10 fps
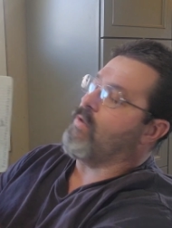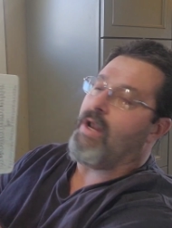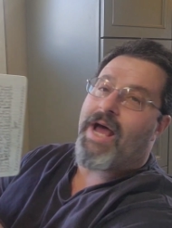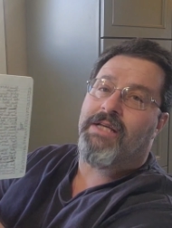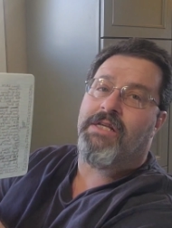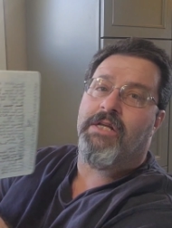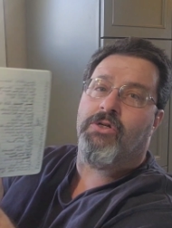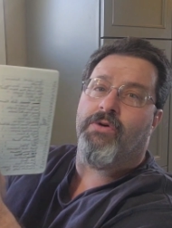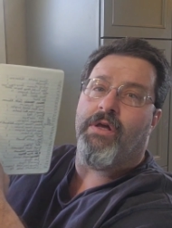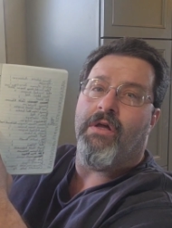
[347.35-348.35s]
The last
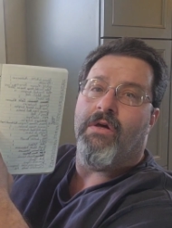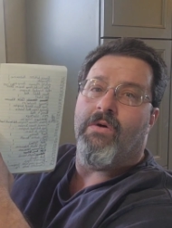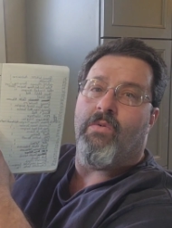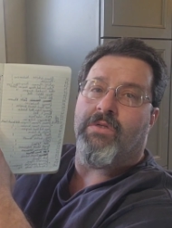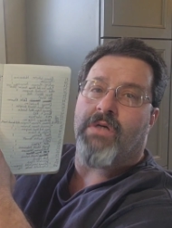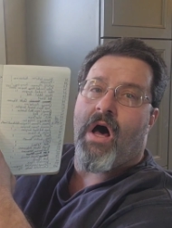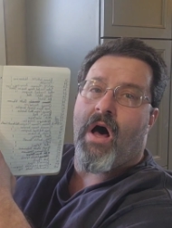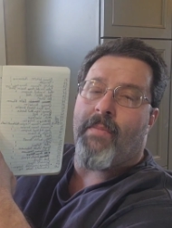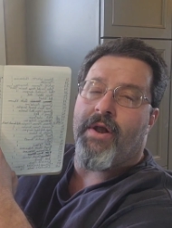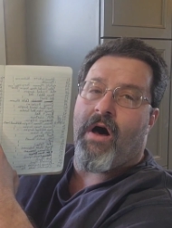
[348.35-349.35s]
entry was a
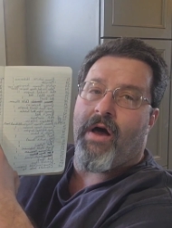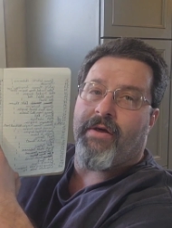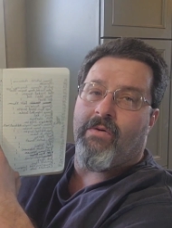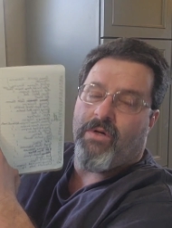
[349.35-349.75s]
habanada,